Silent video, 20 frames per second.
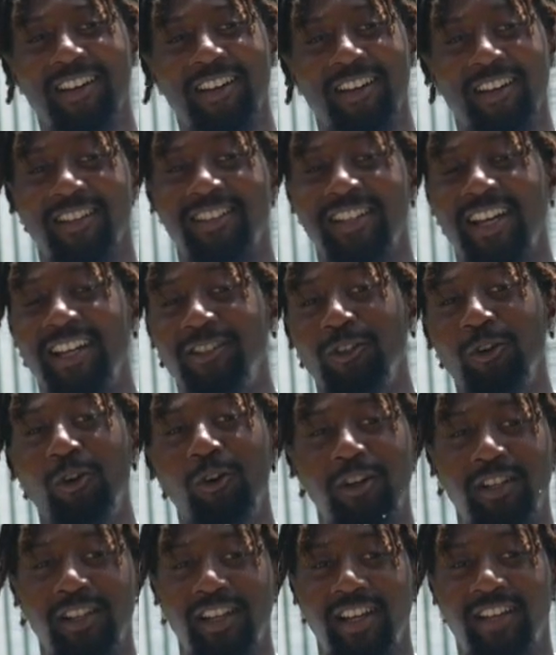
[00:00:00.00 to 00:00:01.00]
Because they
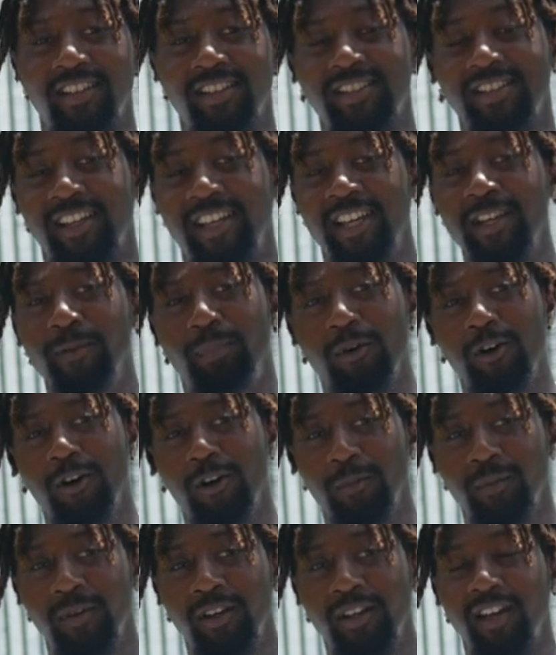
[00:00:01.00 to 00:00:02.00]
doing that to keep up.